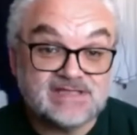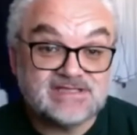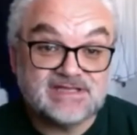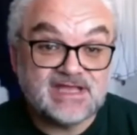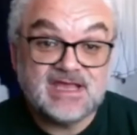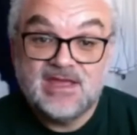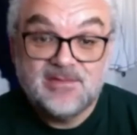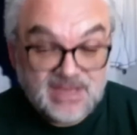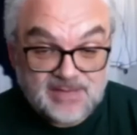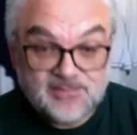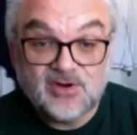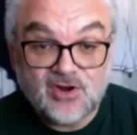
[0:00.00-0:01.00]
the thing.
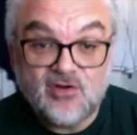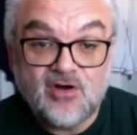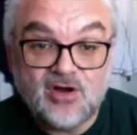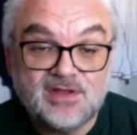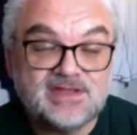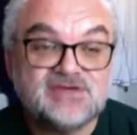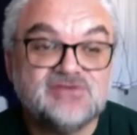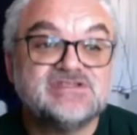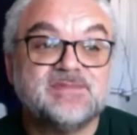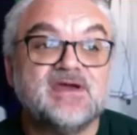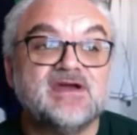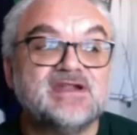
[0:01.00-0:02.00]
People go. It used to
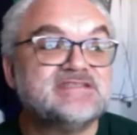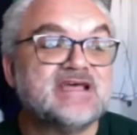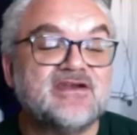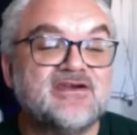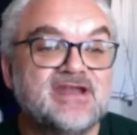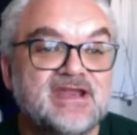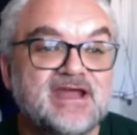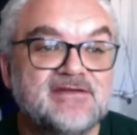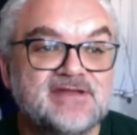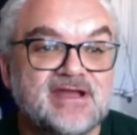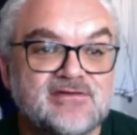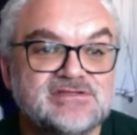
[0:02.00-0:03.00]
be on a Saturday night.
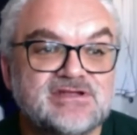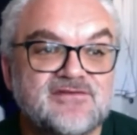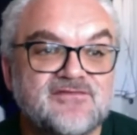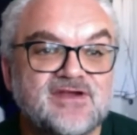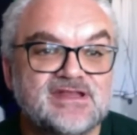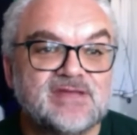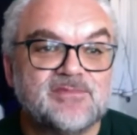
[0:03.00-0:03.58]
Now it's on a Friday night.